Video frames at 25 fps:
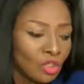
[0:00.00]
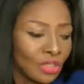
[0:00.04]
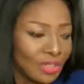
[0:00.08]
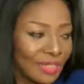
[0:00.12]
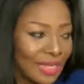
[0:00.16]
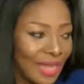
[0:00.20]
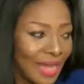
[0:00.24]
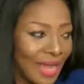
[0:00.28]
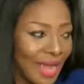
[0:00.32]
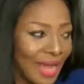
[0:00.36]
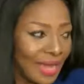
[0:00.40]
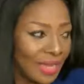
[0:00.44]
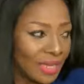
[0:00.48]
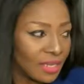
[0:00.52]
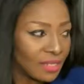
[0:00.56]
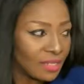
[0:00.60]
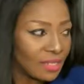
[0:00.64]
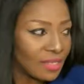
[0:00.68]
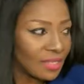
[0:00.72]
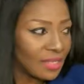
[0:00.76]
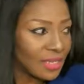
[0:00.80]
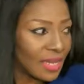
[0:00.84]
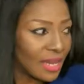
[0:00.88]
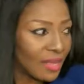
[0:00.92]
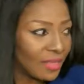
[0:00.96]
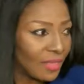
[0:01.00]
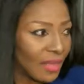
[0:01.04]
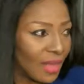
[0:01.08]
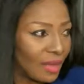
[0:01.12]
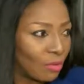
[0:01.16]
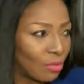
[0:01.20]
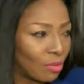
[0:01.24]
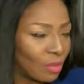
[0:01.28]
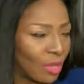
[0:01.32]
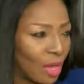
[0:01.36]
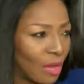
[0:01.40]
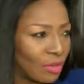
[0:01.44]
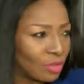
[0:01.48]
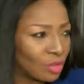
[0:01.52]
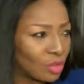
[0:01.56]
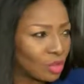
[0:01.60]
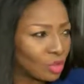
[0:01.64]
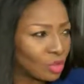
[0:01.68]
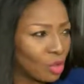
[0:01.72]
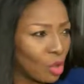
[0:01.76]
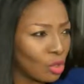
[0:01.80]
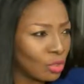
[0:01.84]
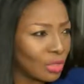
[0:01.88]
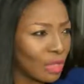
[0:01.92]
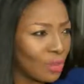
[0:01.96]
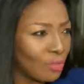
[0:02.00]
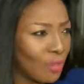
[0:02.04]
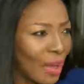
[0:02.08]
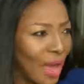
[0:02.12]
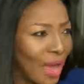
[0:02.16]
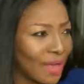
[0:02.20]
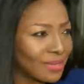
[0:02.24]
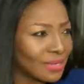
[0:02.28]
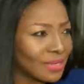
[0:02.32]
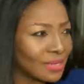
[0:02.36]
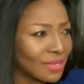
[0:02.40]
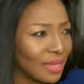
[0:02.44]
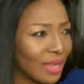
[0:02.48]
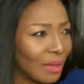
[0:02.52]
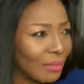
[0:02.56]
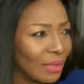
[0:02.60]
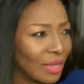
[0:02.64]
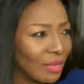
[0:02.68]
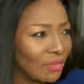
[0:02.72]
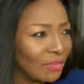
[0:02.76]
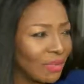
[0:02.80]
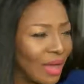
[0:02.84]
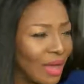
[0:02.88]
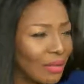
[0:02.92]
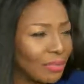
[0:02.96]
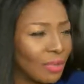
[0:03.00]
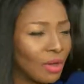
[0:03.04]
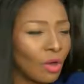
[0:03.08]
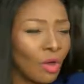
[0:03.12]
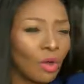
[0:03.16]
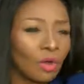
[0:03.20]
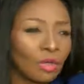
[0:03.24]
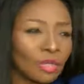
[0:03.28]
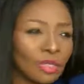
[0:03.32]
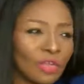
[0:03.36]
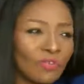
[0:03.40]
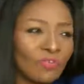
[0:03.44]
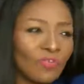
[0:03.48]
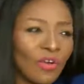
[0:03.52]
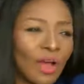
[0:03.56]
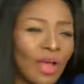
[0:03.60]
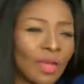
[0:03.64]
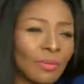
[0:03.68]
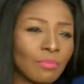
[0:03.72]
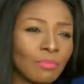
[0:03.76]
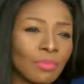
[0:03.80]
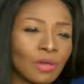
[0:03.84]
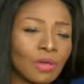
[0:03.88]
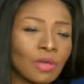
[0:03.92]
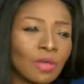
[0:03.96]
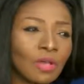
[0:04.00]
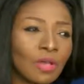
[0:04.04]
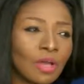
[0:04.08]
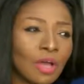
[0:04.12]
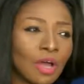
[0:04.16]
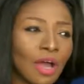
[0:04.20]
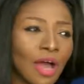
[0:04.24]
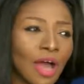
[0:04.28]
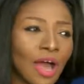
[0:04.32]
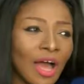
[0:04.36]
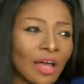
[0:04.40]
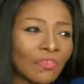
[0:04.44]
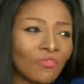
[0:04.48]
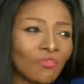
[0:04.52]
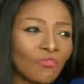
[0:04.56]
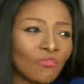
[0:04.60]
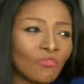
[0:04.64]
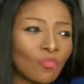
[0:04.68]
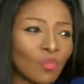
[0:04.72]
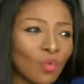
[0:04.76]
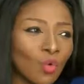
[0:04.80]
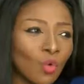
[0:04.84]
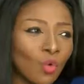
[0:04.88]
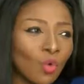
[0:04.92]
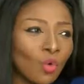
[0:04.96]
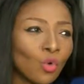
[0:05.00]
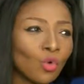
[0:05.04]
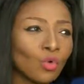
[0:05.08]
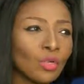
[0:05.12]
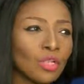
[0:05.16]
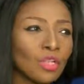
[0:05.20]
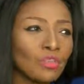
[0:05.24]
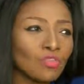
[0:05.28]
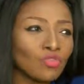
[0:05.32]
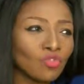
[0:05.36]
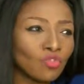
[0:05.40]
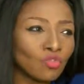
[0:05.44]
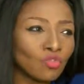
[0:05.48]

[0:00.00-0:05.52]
Today, I can say that with our installed capacity, I mean, if I'm at full